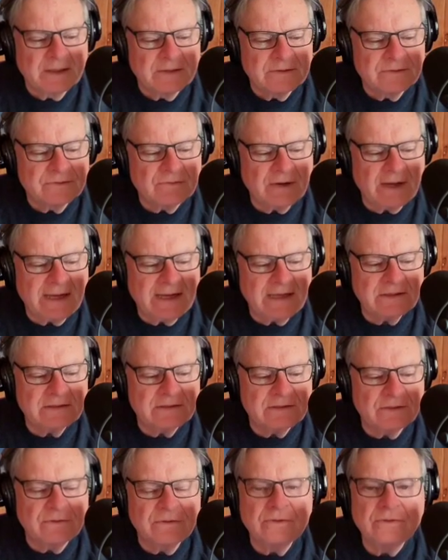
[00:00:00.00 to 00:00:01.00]
trying
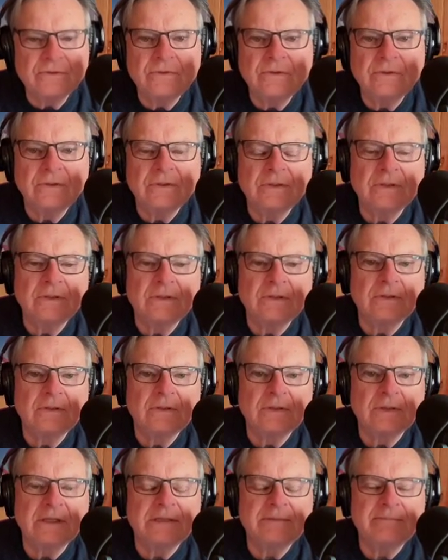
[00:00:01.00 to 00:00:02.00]
to
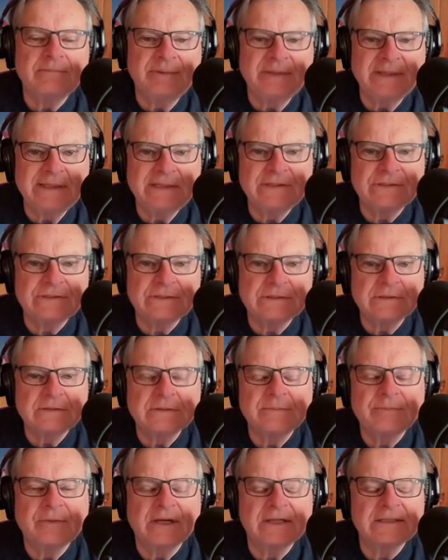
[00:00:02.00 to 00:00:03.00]
impeach
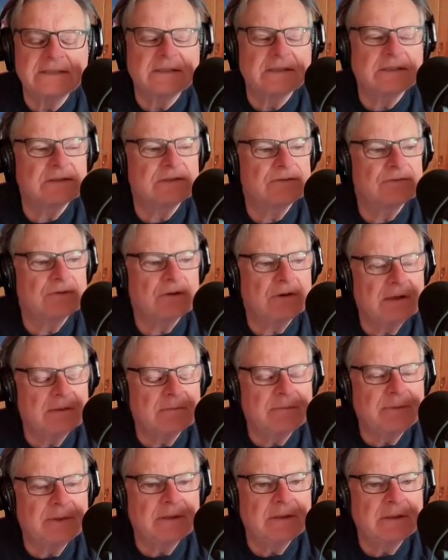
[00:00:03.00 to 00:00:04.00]
President
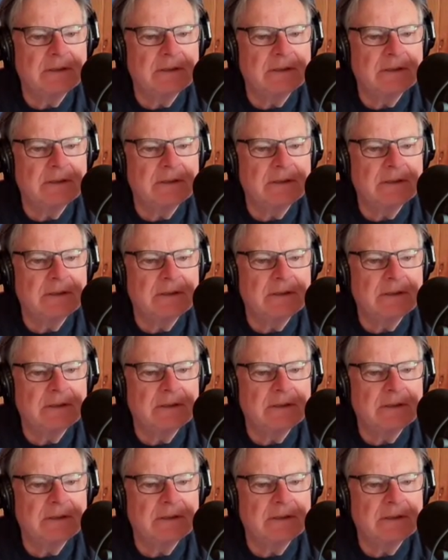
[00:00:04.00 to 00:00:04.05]
Trump